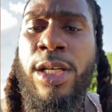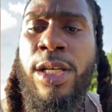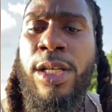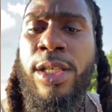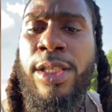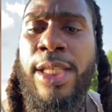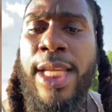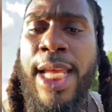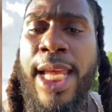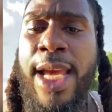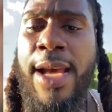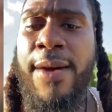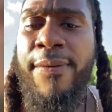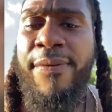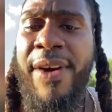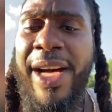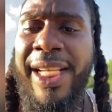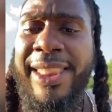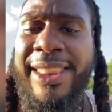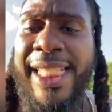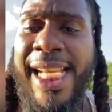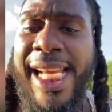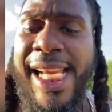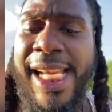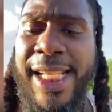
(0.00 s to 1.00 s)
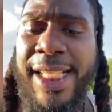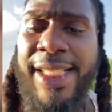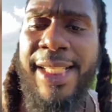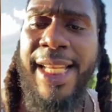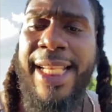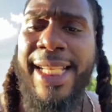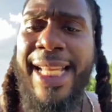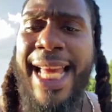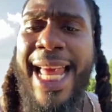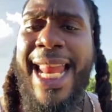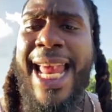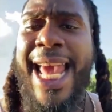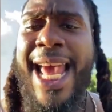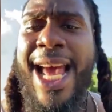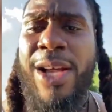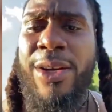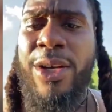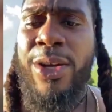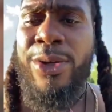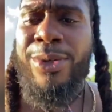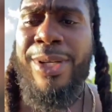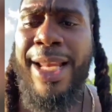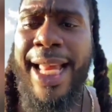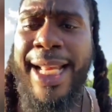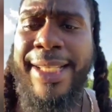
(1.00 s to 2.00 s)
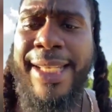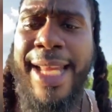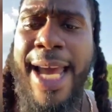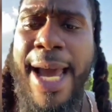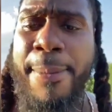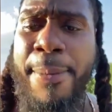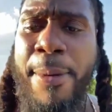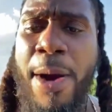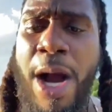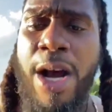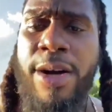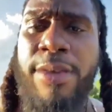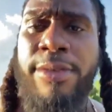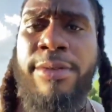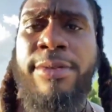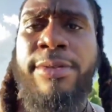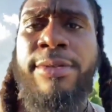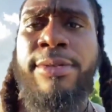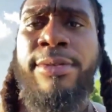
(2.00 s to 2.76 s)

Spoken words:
Damn, Vontae, they got down on you like that, bro?